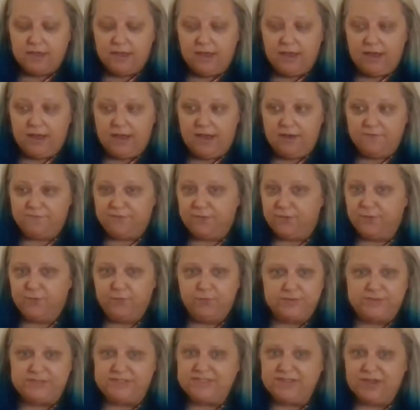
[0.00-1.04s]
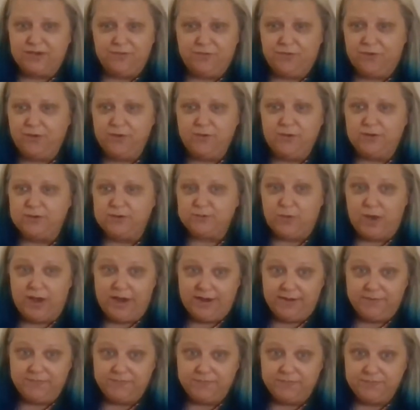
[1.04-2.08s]
for who knows
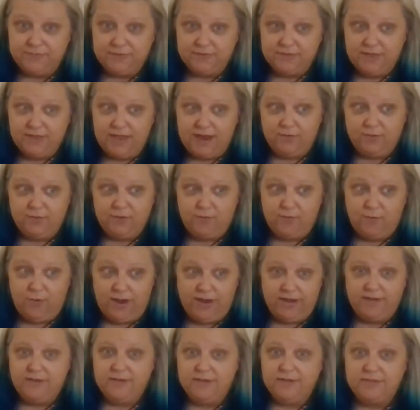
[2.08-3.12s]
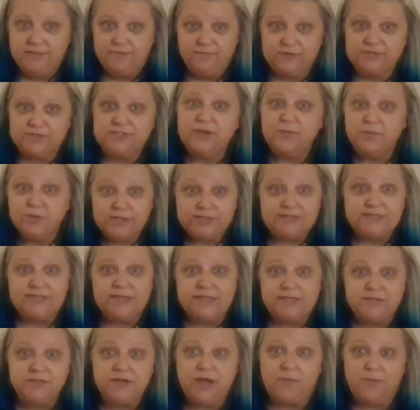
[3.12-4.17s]
why. I don't know why. For some reason,
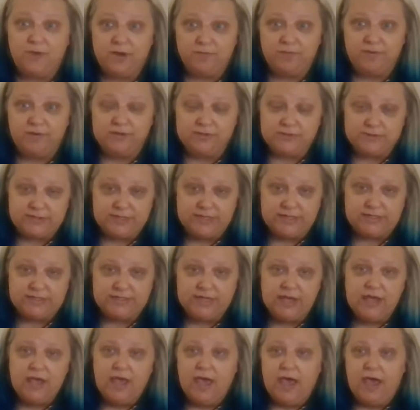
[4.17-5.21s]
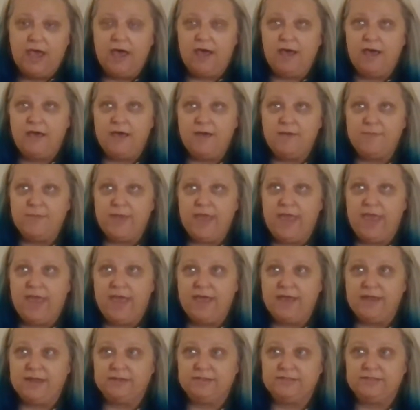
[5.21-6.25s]
they do not want to produce it.
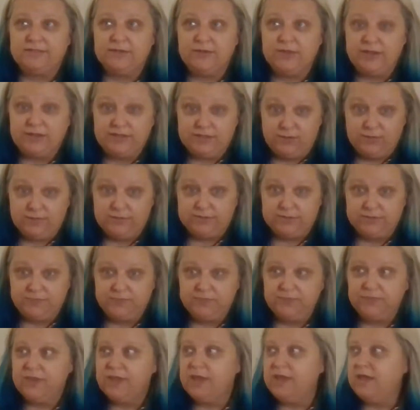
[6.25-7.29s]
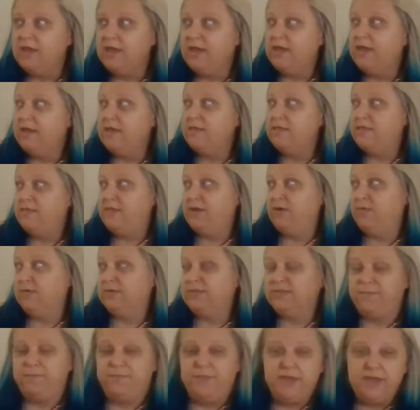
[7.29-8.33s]
And so they don't. There
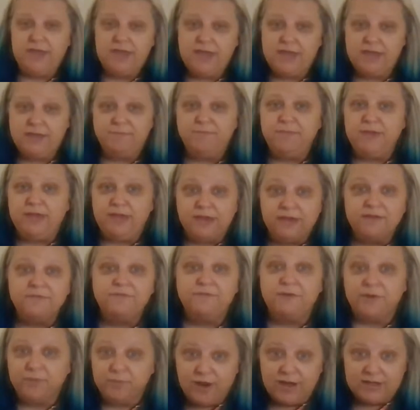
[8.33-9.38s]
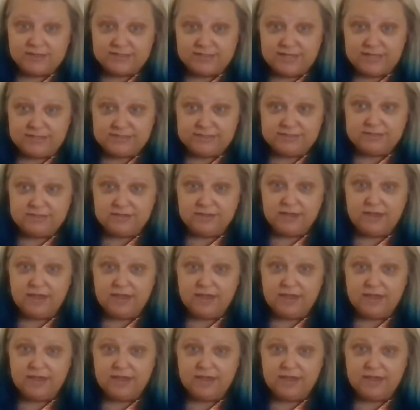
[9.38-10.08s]
was a big meet and confer process,